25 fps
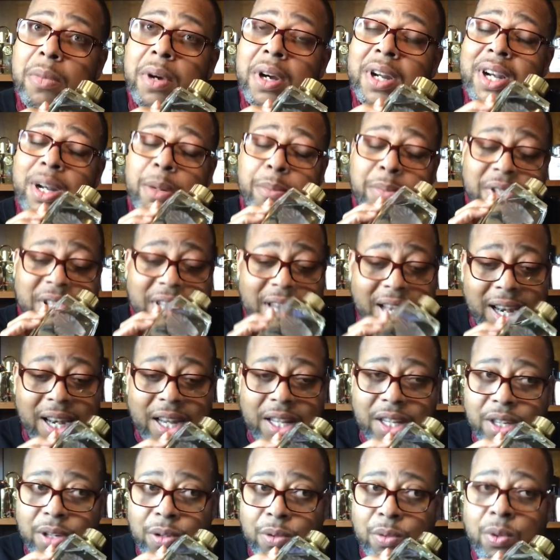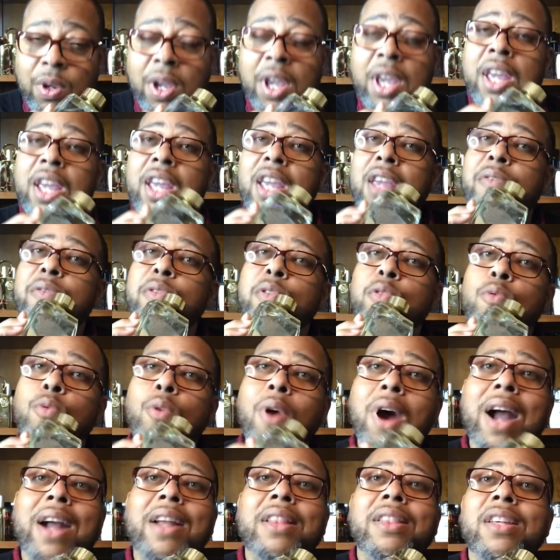And I'm telling you, if you
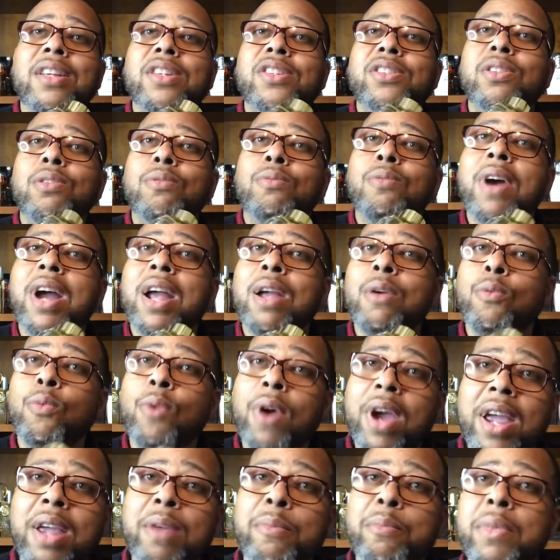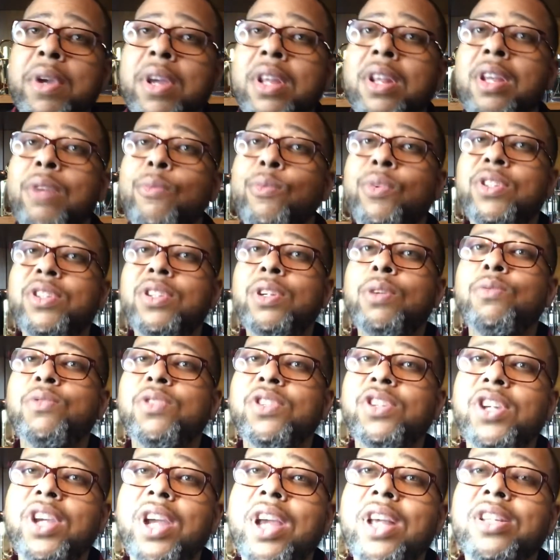rock this the right way, meaning with your
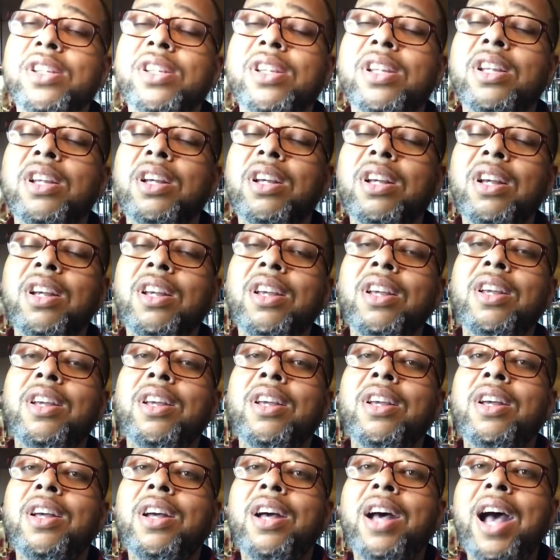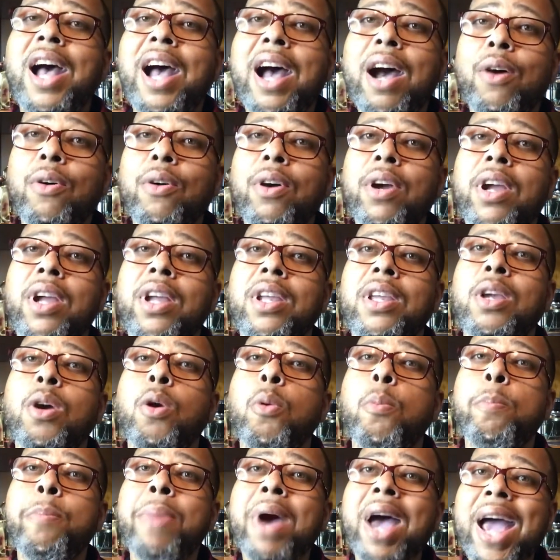chest out and your
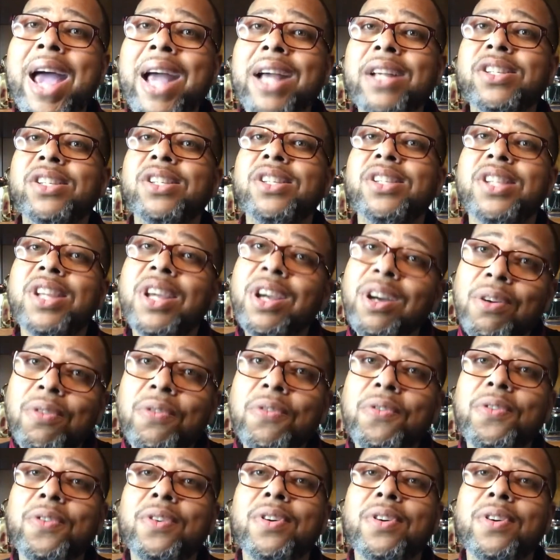back stiff,